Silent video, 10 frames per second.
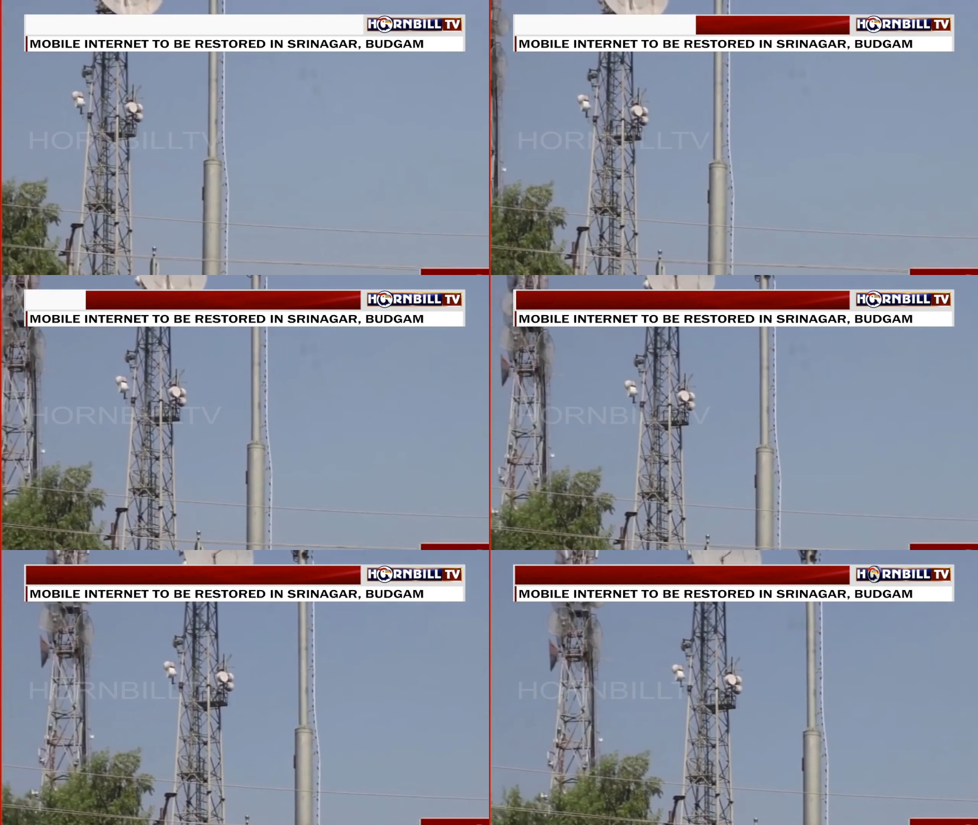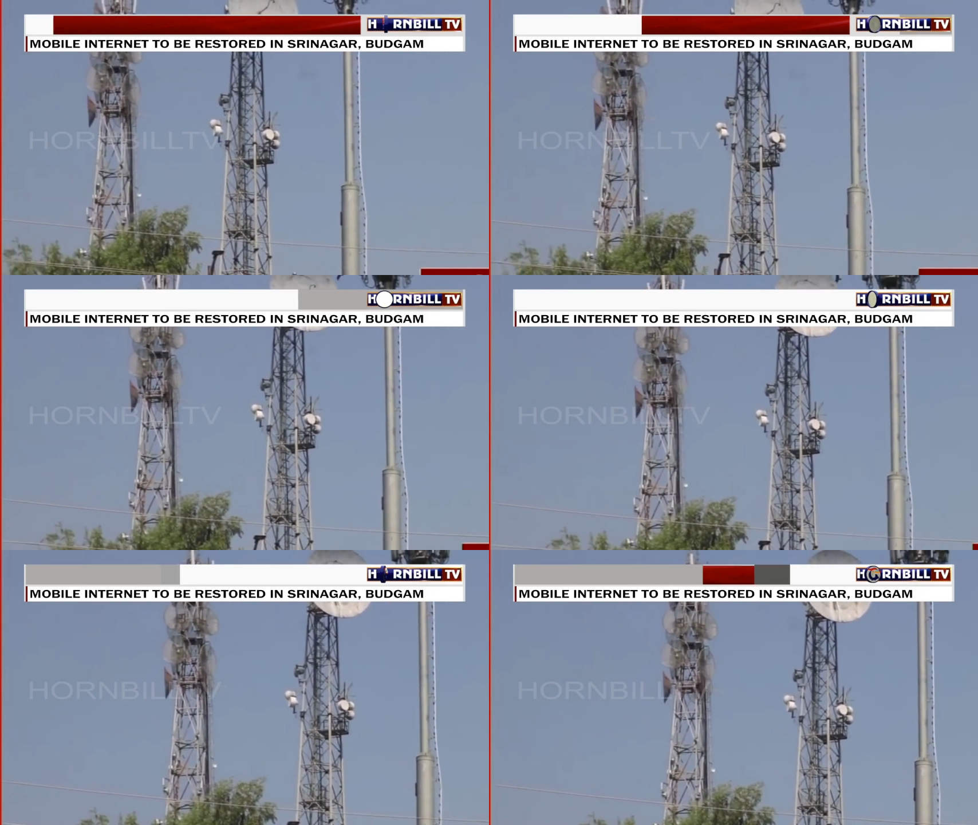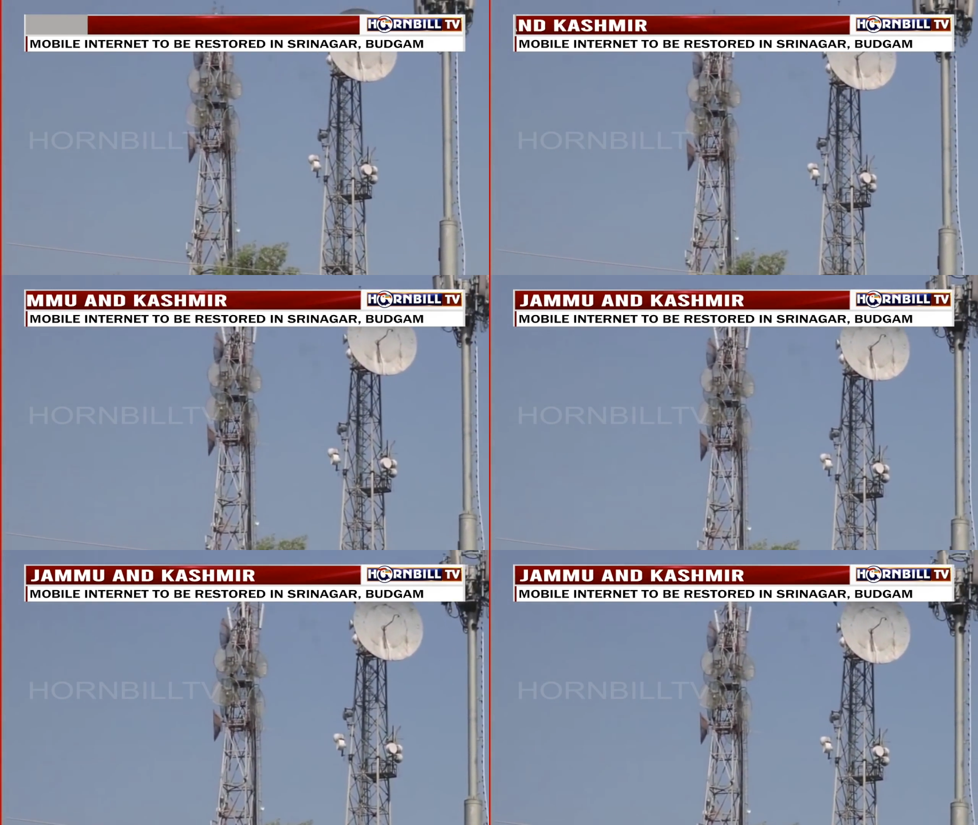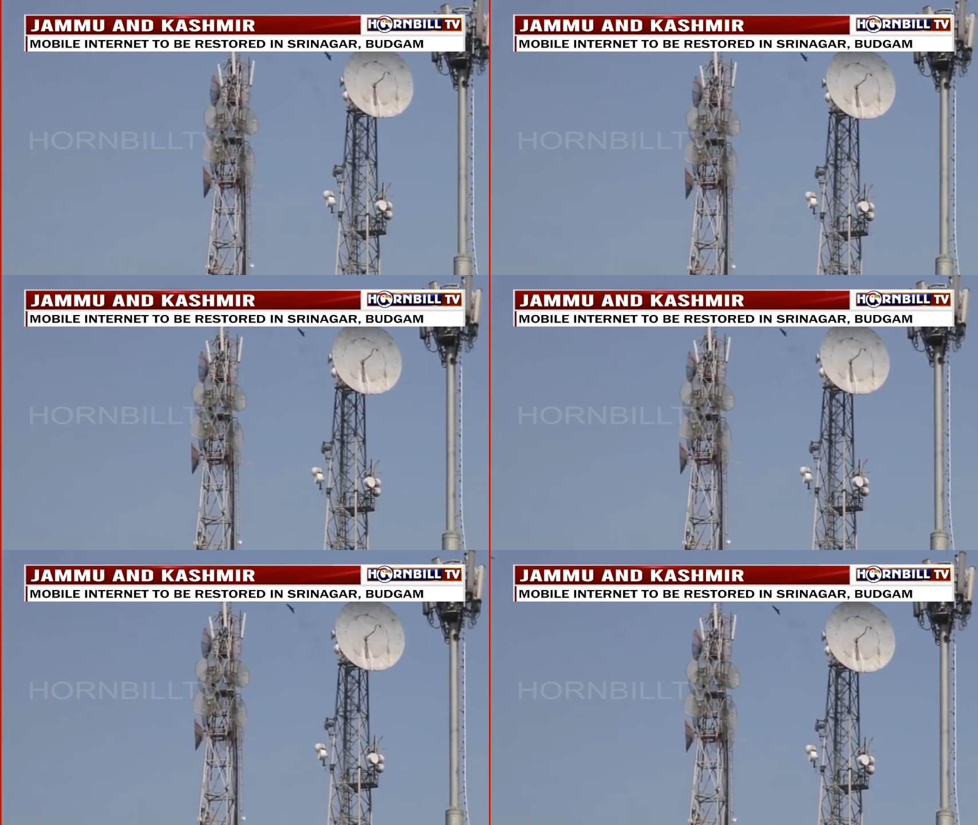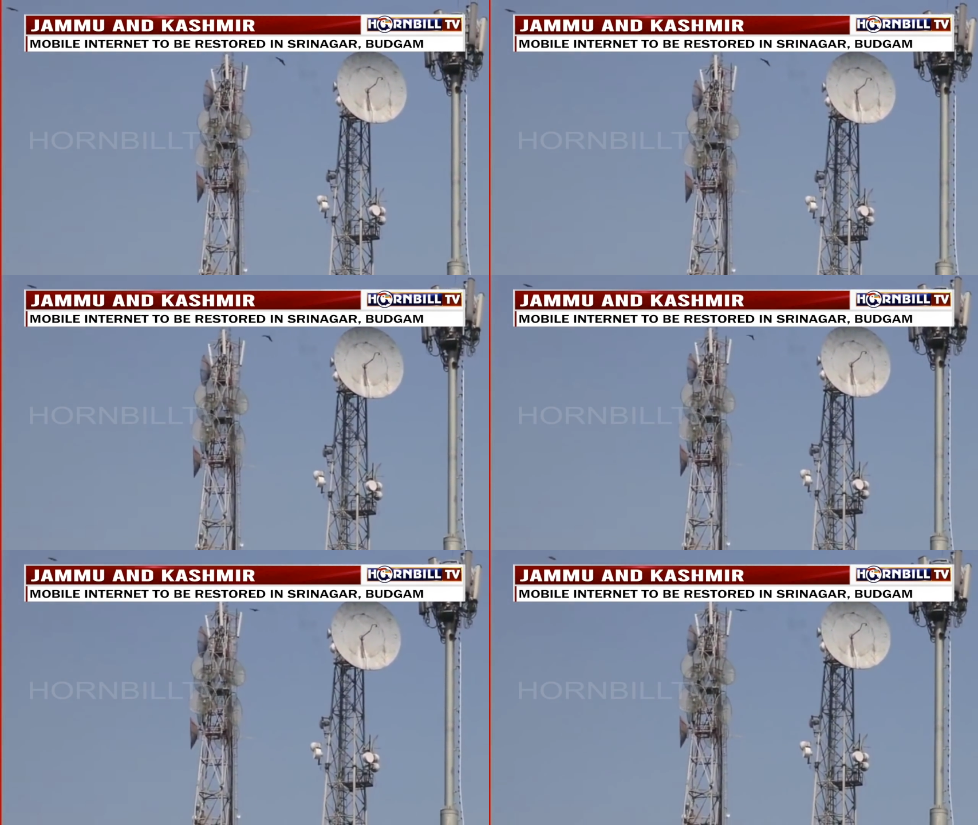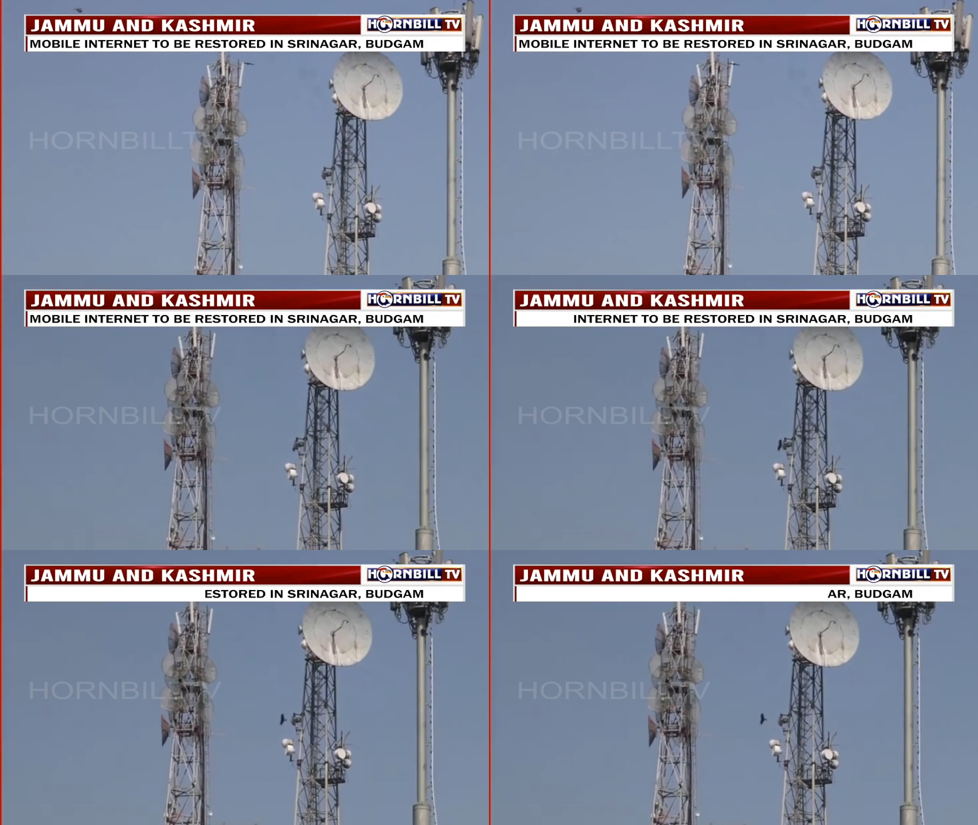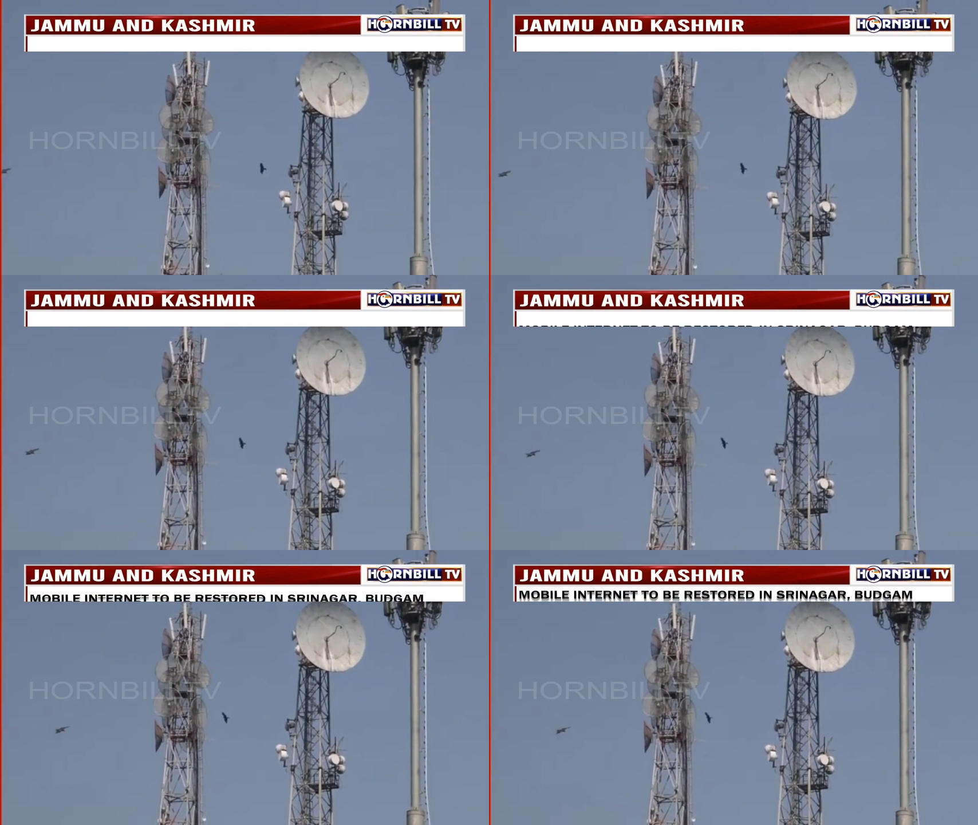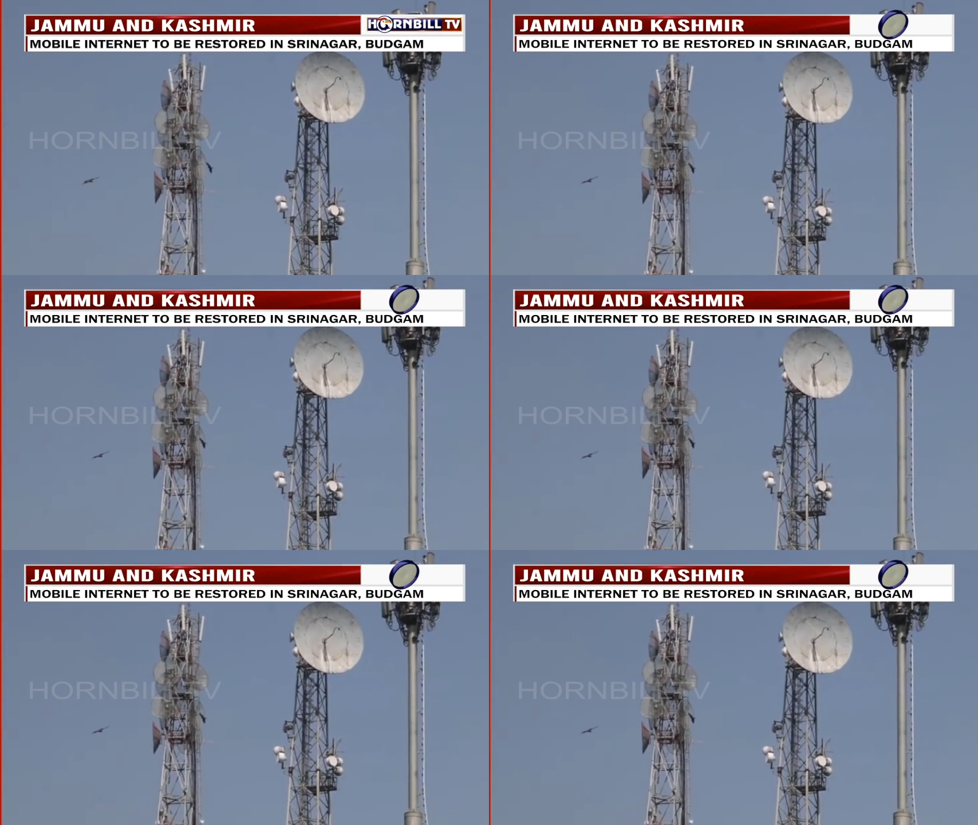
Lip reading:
No face is visible, so there are no lips to read.